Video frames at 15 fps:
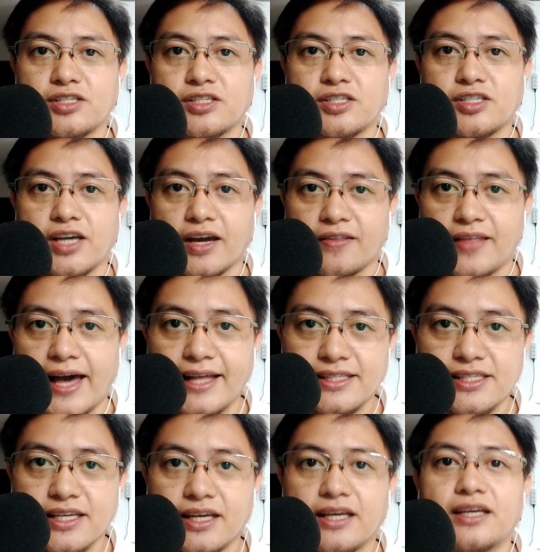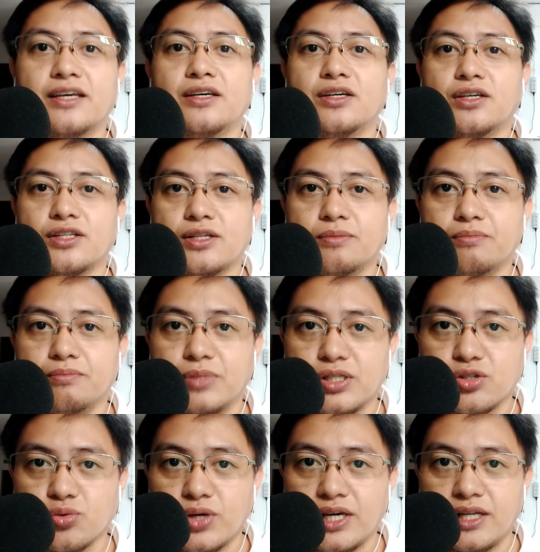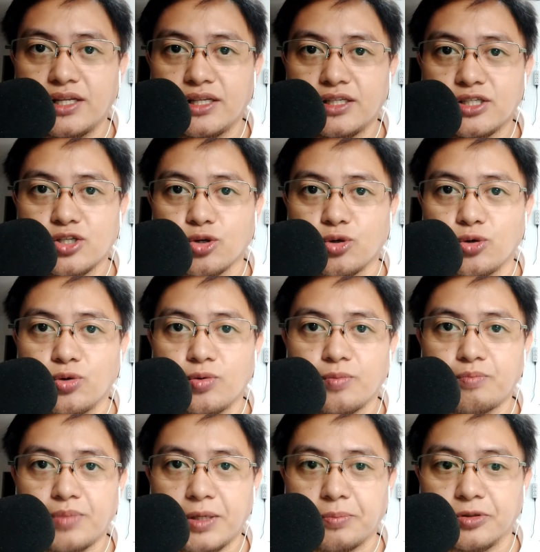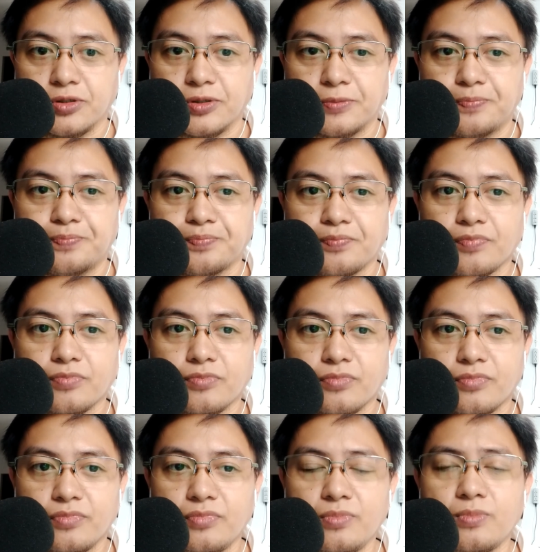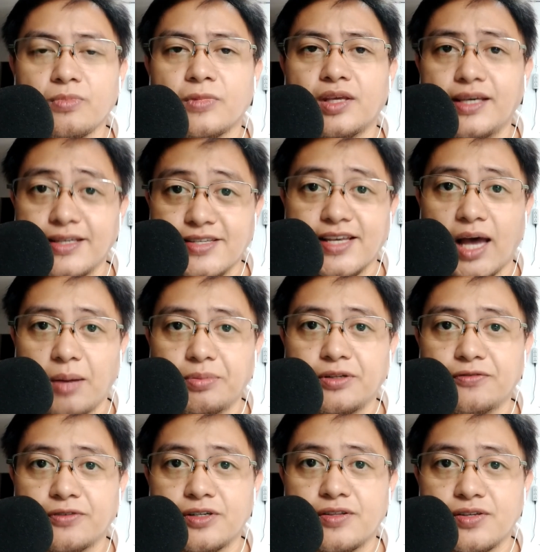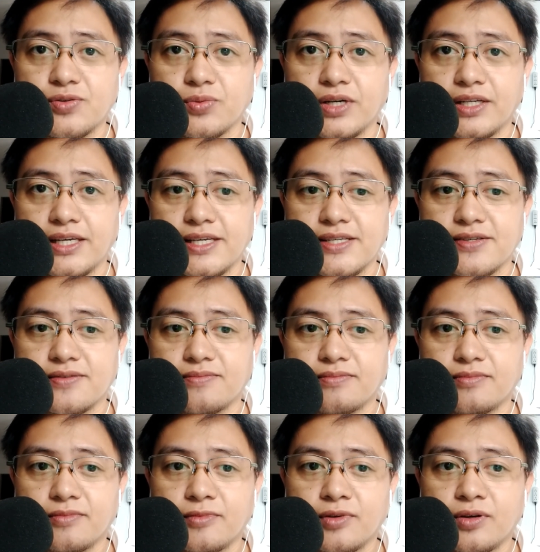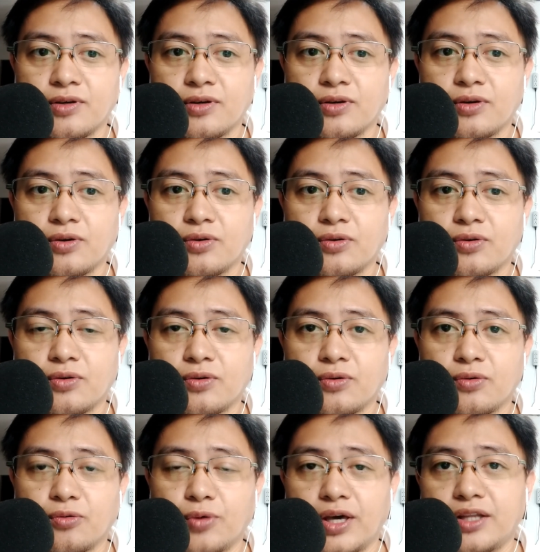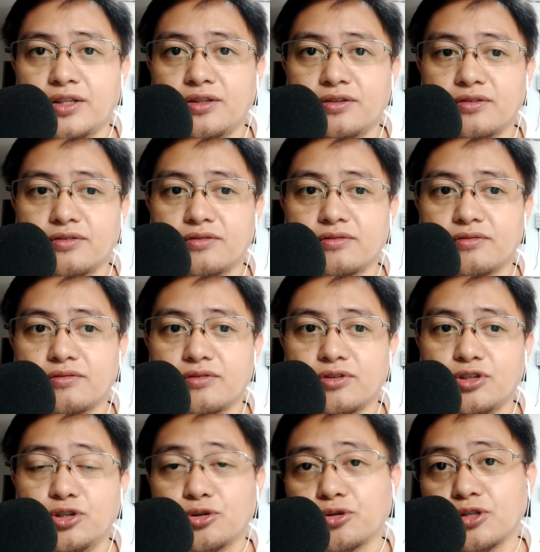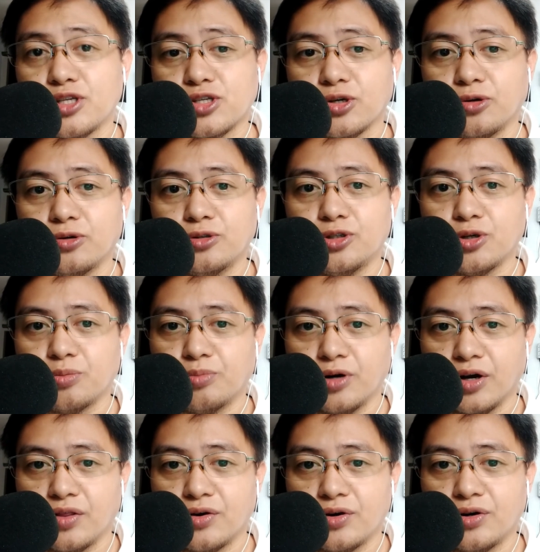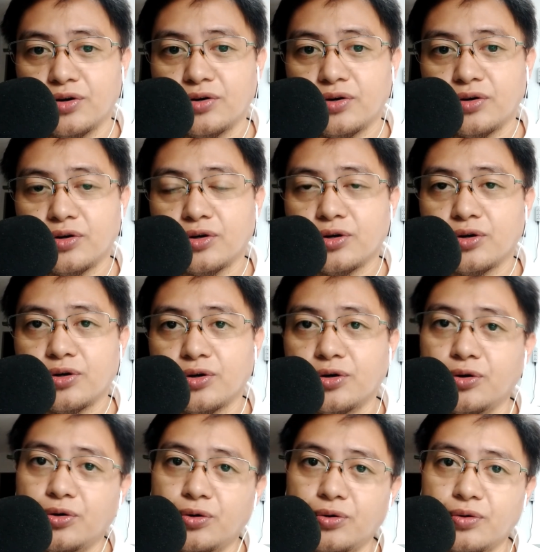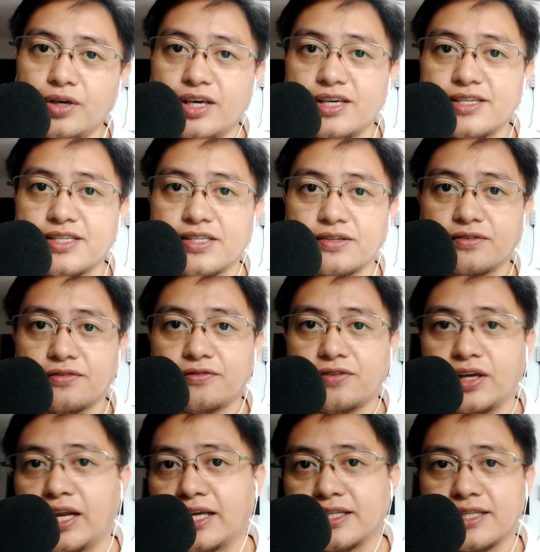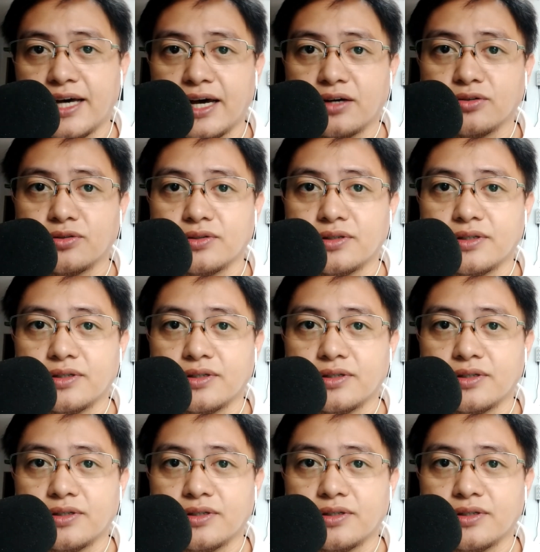Check that. Between two people. Example for this one is when you console your brother who is feeling down.